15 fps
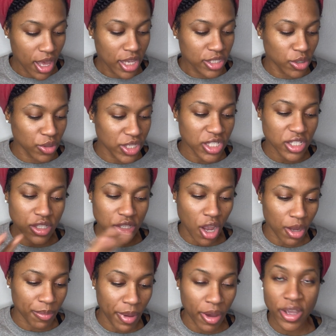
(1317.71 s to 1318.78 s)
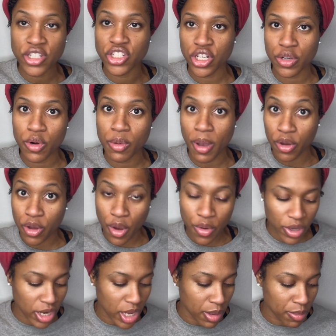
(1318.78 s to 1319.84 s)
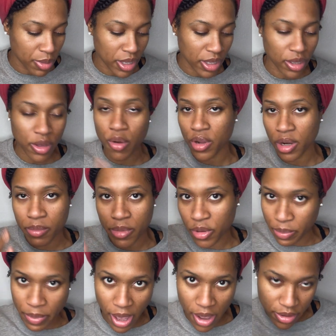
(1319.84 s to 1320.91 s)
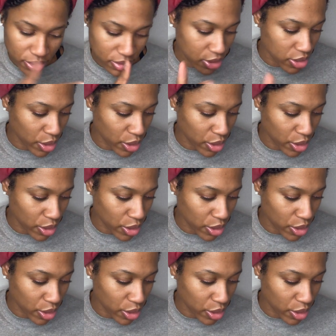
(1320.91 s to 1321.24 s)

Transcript: So this is talking about in general about coconut, but coconut milk powder, you